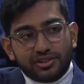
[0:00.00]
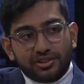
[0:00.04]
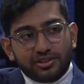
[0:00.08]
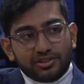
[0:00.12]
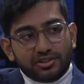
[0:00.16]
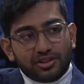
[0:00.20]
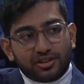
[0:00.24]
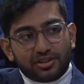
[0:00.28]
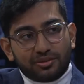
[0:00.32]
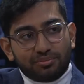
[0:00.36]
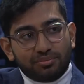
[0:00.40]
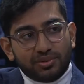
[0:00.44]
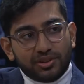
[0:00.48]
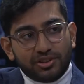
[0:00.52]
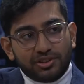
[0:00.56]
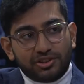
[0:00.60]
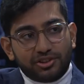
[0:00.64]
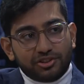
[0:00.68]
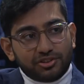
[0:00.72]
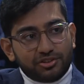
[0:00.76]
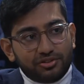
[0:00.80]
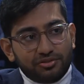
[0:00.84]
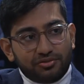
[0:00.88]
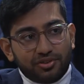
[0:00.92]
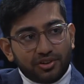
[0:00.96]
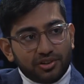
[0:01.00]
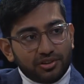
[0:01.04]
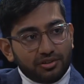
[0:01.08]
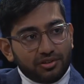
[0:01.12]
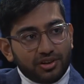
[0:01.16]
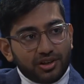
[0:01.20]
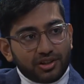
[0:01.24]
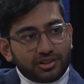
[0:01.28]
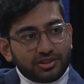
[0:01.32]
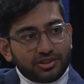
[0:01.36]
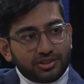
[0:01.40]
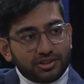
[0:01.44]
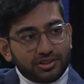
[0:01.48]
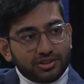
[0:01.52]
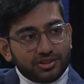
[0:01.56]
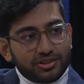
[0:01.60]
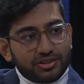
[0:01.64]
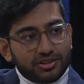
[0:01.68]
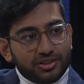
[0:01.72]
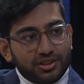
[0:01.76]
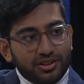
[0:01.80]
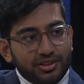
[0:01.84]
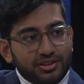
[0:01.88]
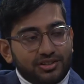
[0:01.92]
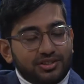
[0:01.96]
is not a place just to follow
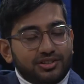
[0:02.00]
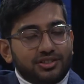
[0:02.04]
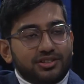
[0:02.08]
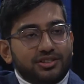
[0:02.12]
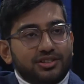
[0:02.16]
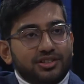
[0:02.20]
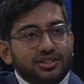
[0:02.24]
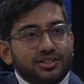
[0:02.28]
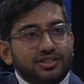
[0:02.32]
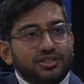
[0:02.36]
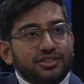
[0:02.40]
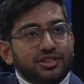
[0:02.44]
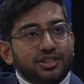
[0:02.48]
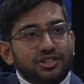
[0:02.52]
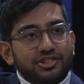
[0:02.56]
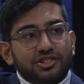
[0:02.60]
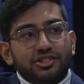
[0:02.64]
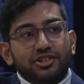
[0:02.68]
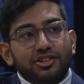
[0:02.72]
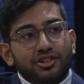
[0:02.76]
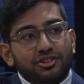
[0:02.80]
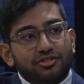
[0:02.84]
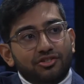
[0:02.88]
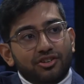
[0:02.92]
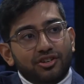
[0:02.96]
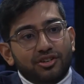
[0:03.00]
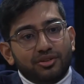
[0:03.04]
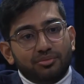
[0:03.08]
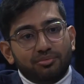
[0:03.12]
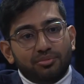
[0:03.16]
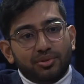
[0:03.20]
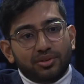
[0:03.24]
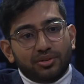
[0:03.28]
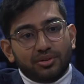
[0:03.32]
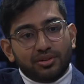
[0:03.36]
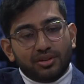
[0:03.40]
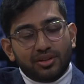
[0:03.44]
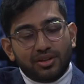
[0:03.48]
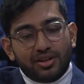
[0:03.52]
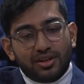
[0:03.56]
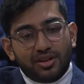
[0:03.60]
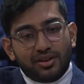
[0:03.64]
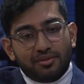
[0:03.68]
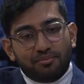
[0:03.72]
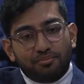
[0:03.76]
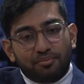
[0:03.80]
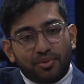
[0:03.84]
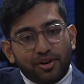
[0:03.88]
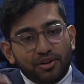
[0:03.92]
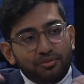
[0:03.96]
lectures. It's such an incredible
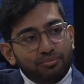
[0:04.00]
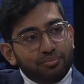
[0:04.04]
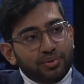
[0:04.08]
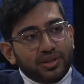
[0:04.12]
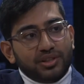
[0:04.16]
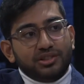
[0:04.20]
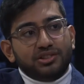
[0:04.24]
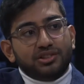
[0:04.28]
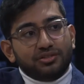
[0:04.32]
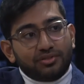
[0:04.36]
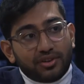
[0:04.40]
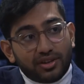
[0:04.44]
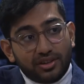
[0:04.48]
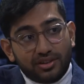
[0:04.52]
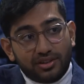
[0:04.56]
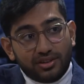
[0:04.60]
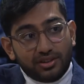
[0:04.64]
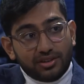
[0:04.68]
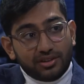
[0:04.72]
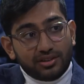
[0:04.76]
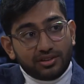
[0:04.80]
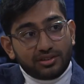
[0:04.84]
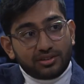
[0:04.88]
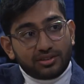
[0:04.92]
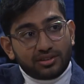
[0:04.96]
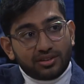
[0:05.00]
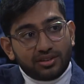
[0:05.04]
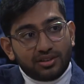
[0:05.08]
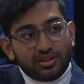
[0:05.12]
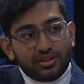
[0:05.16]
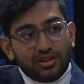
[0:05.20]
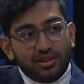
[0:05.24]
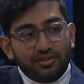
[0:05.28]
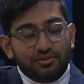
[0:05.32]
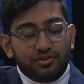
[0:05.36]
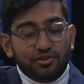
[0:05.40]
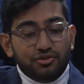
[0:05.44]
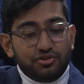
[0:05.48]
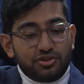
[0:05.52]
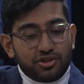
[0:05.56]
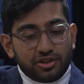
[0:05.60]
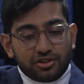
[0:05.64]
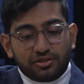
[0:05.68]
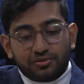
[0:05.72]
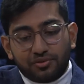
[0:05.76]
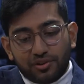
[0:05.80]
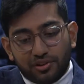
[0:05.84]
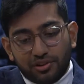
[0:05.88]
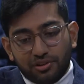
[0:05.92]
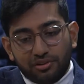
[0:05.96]
birthplace of ideas. If you
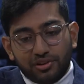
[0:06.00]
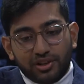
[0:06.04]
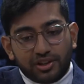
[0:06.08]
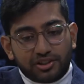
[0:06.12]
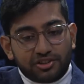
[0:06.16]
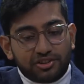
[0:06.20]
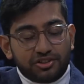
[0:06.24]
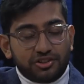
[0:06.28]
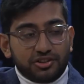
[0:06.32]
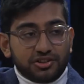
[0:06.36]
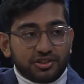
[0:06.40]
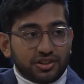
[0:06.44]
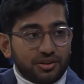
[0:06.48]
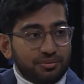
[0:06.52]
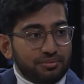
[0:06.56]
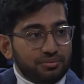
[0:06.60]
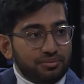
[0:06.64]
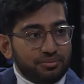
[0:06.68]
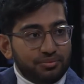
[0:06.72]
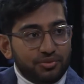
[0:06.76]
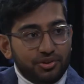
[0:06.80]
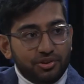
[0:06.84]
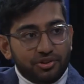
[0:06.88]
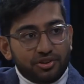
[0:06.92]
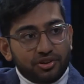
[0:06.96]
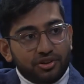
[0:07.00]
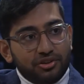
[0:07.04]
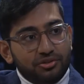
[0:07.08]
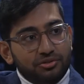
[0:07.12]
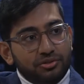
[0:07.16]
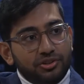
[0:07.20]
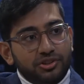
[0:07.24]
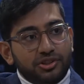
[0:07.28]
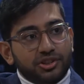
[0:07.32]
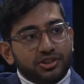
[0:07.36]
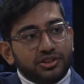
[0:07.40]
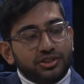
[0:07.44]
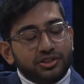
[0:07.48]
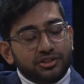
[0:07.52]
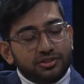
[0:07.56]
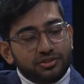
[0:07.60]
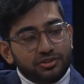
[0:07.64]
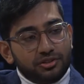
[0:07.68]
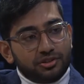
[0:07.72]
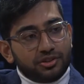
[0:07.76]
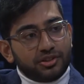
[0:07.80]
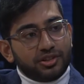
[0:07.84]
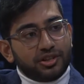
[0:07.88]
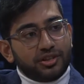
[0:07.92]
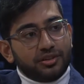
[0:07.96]
just follow lectures, you're not doing justice to
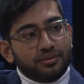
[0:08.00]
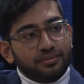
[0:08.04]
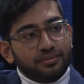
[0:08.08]
your time.